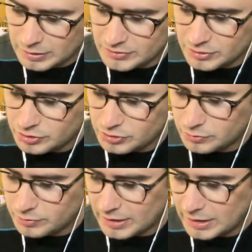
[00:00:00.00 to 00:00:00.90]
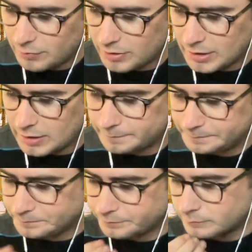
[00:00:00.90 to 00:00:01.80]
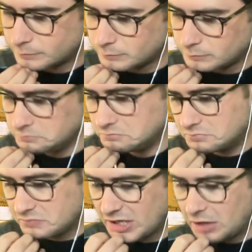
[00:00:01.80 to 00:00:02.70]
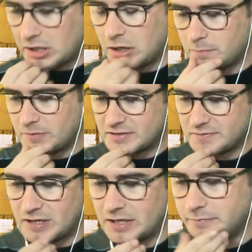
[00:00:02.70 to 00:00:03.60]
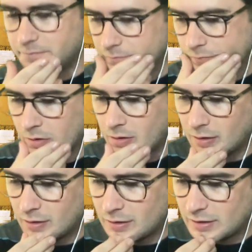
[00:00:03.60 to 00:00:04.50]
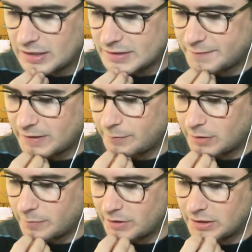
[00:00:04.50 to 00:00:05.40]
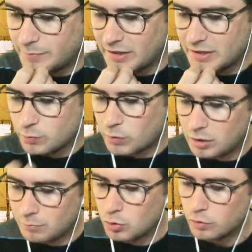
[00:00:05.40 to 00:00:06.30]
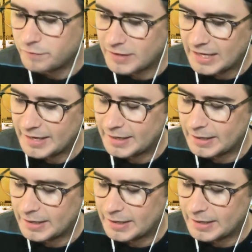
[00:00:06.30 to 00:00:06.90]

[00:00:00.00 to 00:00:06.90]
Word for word: Guess I'll just do that. Why not? That'll help. That's fine. That's fine by me. He might as well move that.